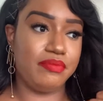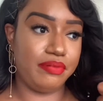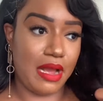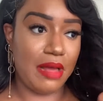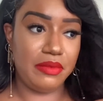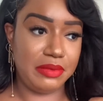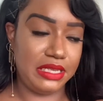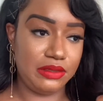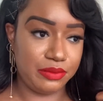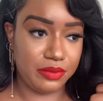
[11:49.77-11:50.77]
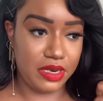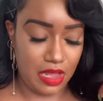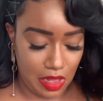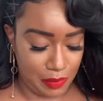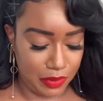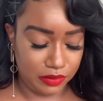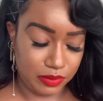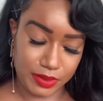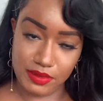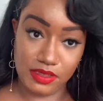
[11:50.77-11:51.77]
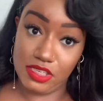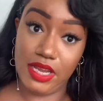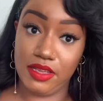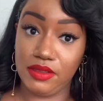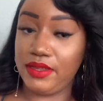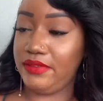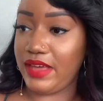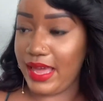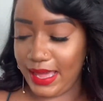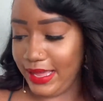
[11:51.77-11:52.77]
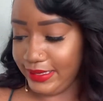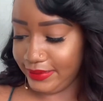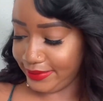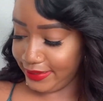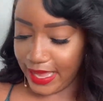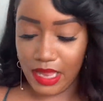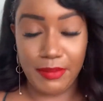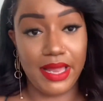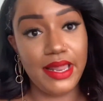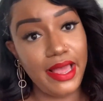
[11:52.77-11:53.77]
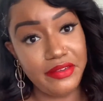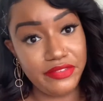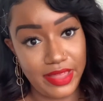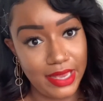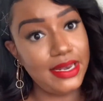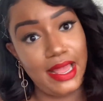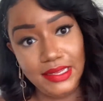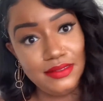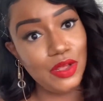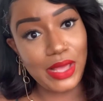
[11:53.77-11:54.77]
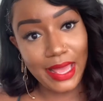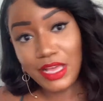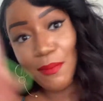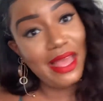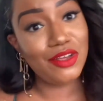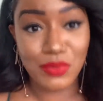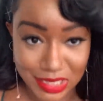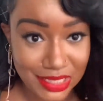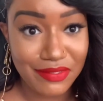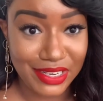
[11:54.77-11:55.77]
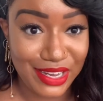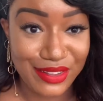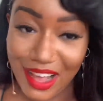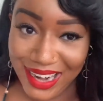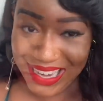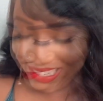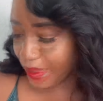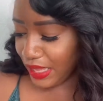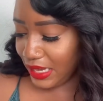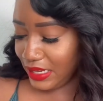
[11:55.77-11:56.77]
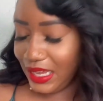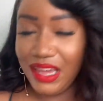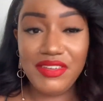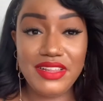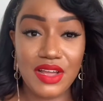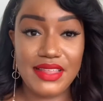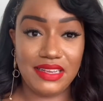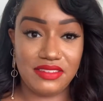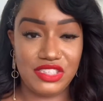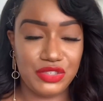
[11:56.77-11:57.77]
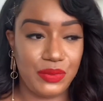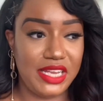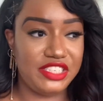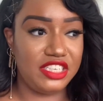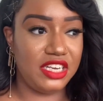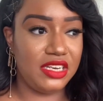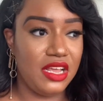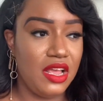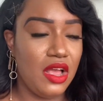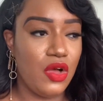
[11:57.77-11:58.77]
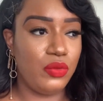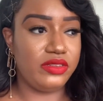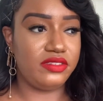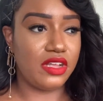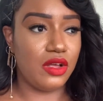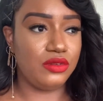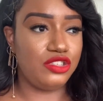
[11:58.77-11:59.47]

probably would have almost went to jail if I hadn't got in my life that night. Okay, go back and watch that video. All right. But even though that situation was so